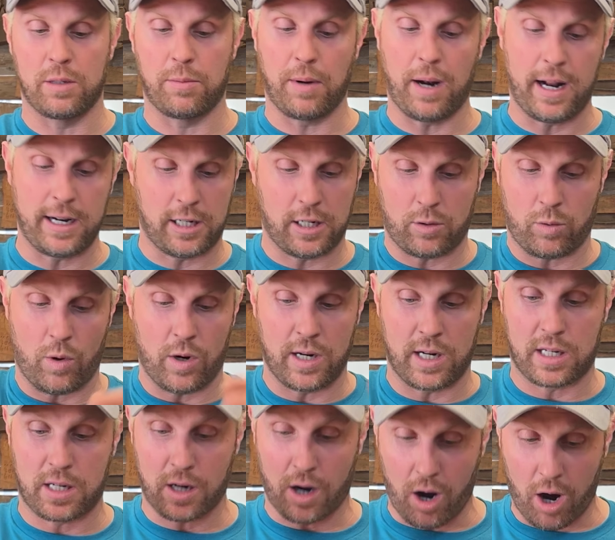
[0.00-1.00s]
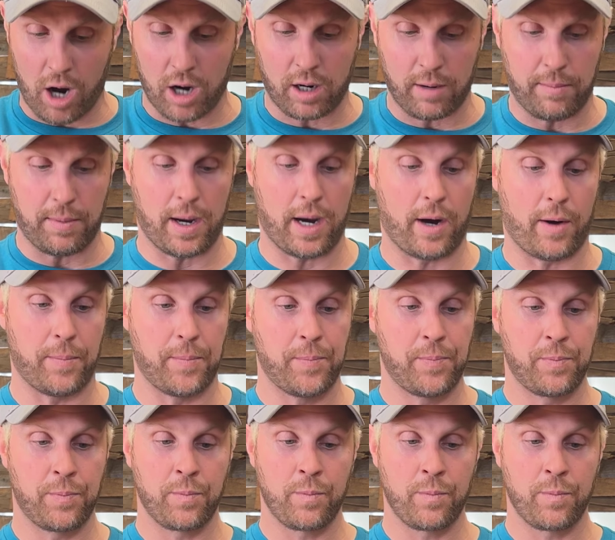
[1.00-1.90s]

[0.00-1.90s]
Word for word: but I just wanted to talk about